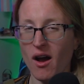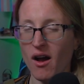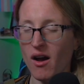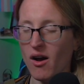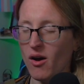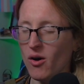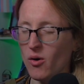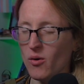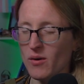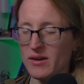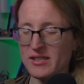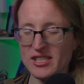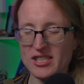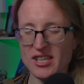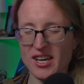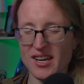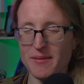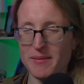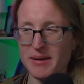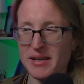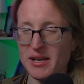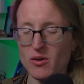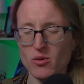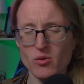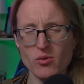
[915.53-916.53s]
Oh, it's gonna
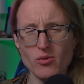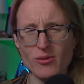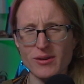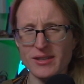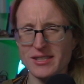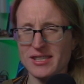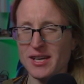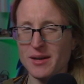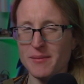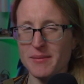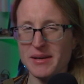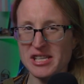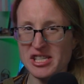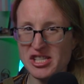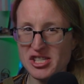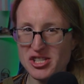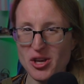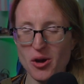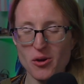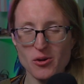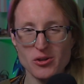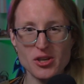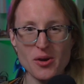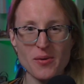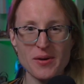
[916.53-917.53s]
be
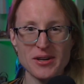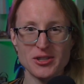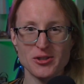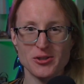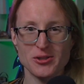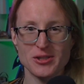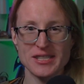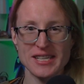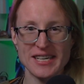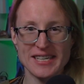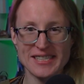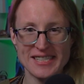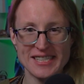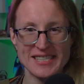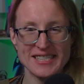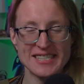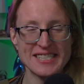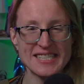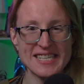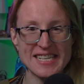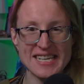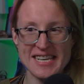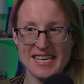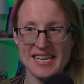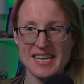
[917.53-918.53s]
so interesting to
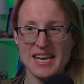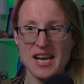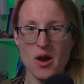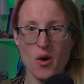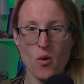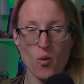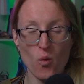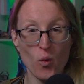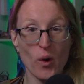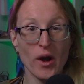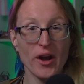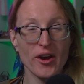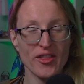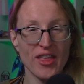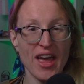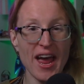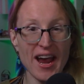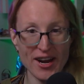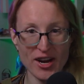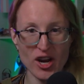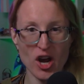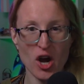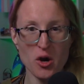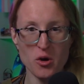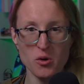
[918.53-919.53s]
see where
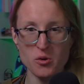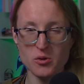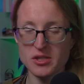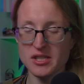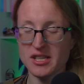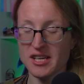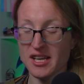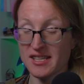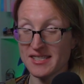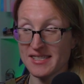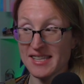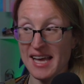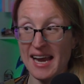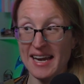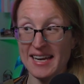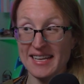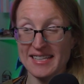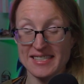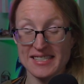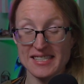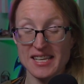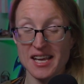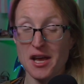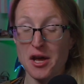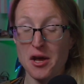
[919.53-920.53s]
that goes, because that
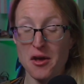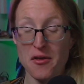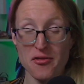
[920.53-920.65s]
is